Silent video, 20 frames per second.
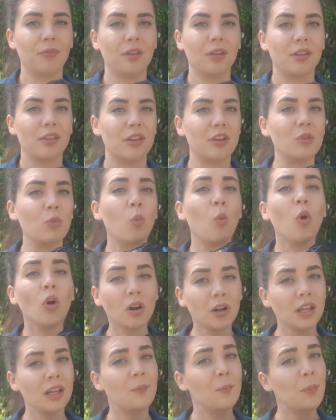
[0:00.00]
They're
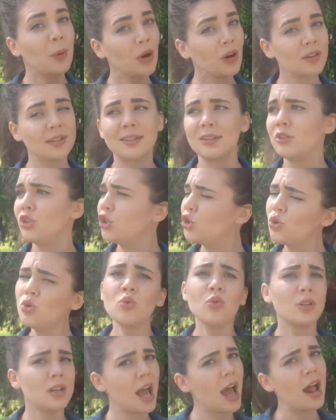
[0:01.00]
warning birds,
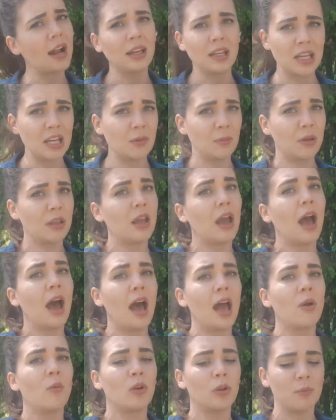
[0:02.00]
do not eat me,
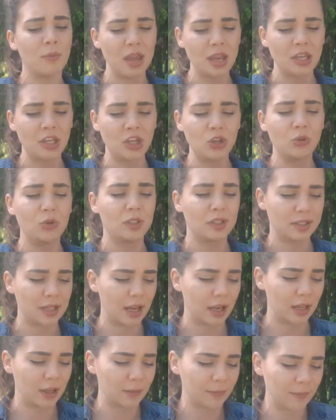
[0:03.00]
I will make you
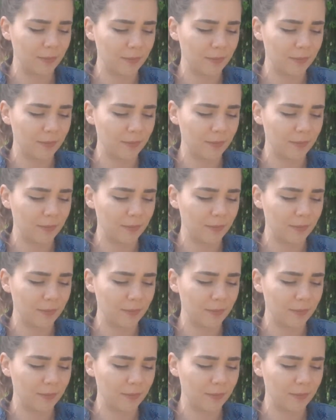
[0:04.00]
sick.